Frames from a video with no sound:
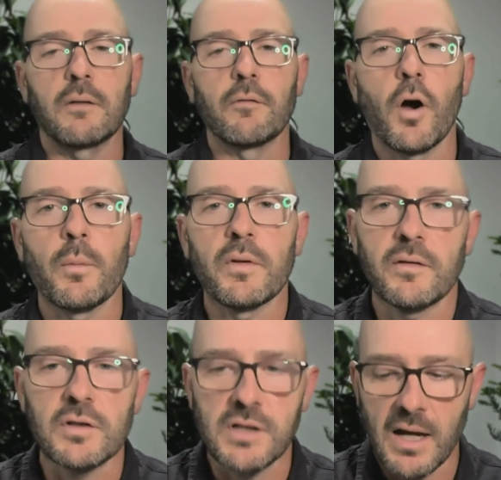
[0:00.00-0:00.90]
environment's
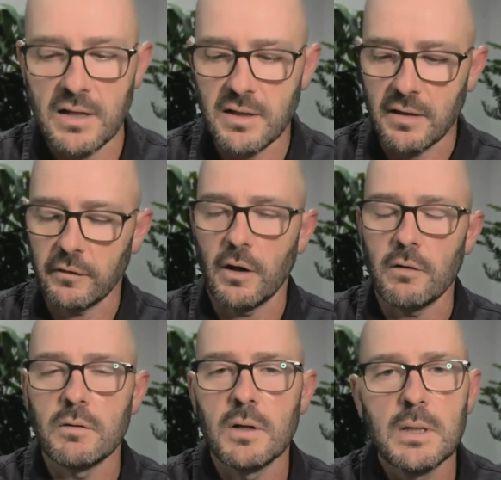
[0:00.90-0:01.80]
ever changing.
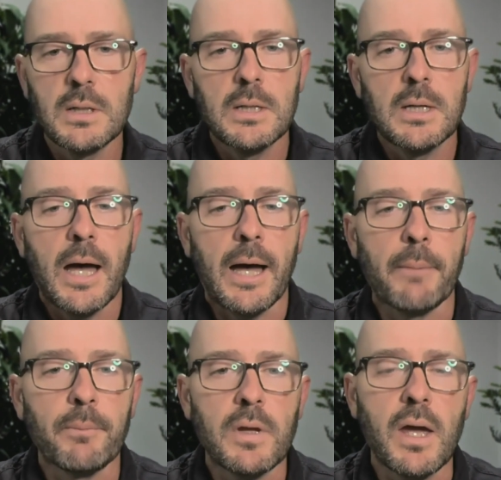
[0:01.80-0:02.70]
So so
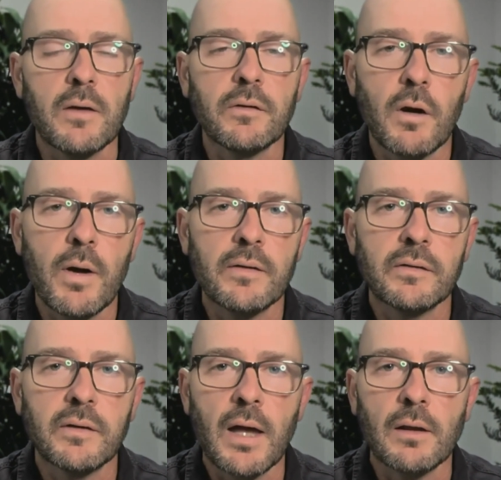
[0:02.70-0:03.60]

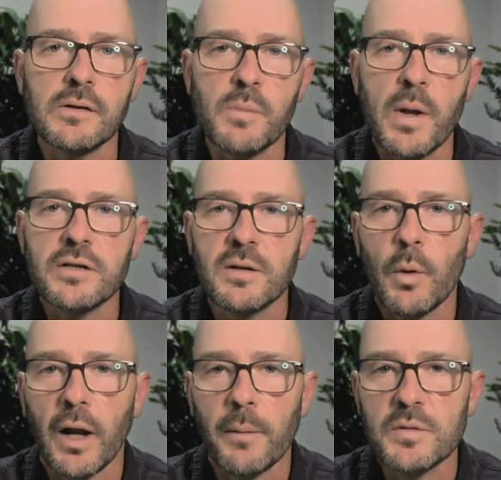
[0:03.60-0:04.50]
as Ailish mentioned,
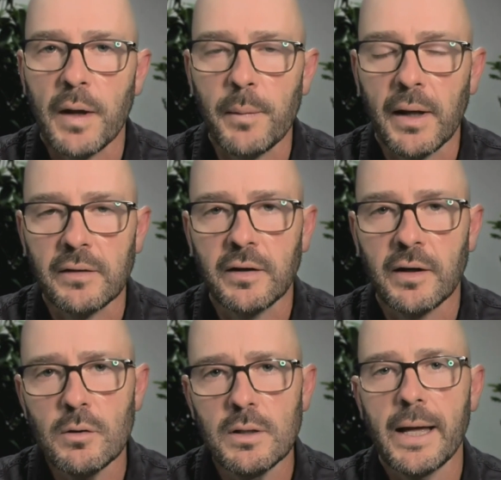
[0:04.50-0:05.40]
my name's Pete
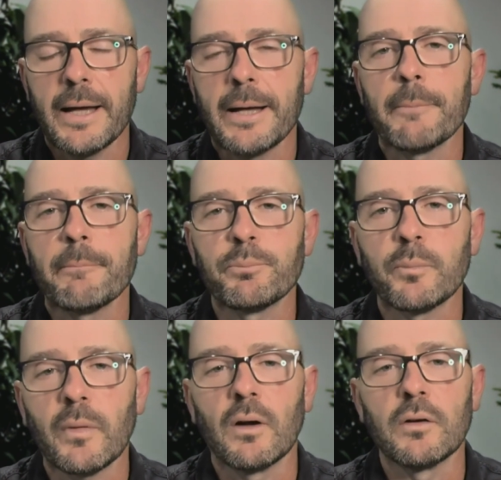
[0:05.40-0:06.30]
Mantell.
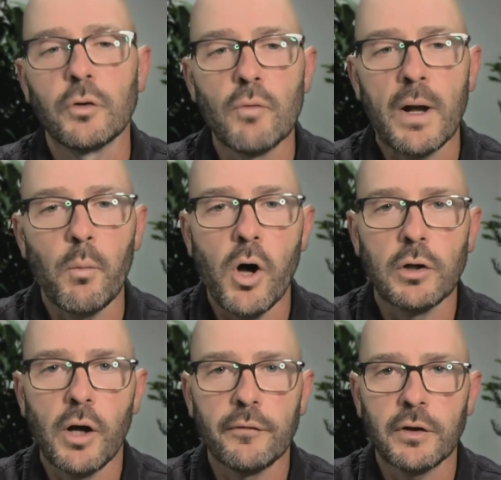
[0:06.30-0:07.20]
I do run a
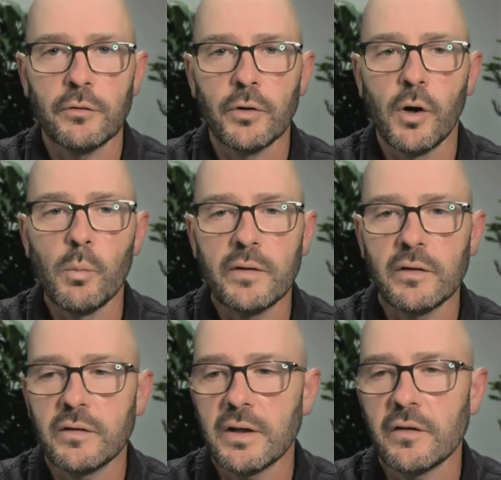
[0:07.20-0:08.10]
wildlife control
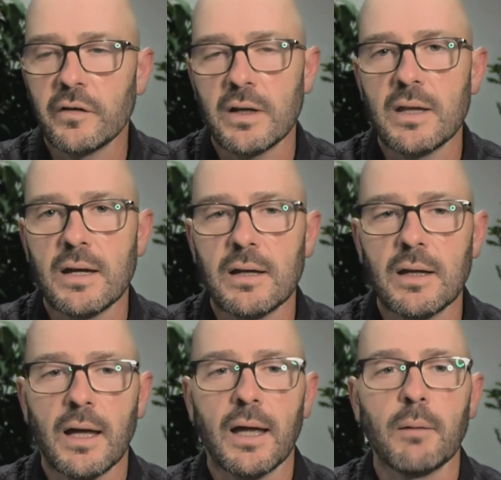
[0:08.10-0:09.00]
business. You can see there,
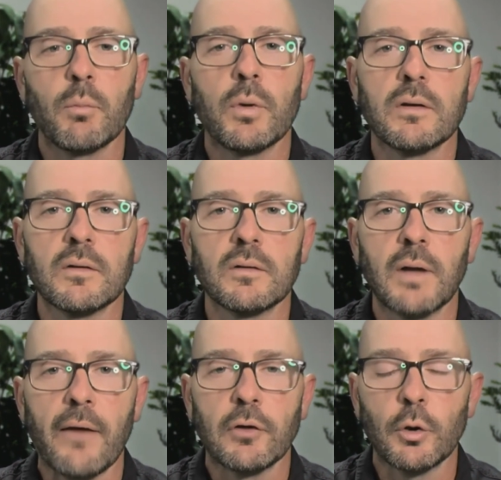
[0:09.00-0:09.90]
we just
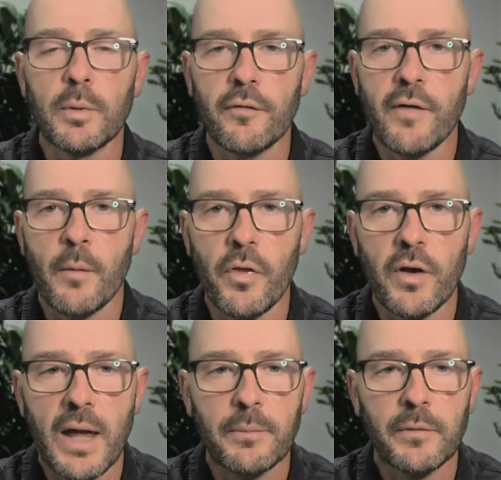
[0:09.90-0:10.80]
have a little bit of fun with the
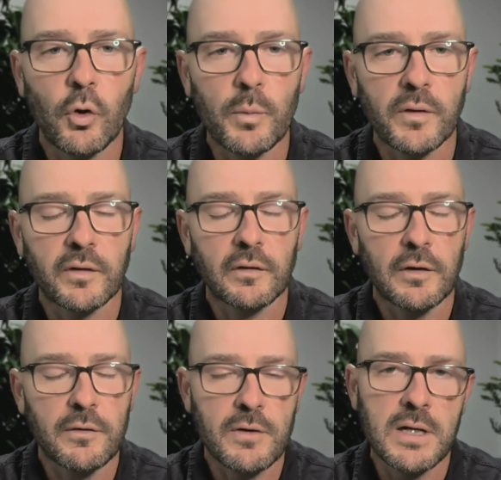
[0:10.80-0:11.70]
name. It's called Mr.
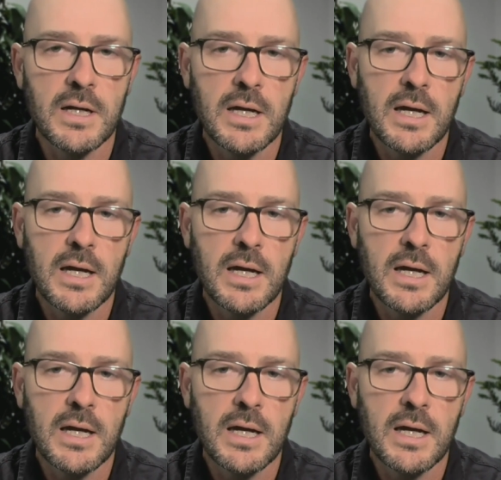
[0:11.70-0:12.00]
Slytherin.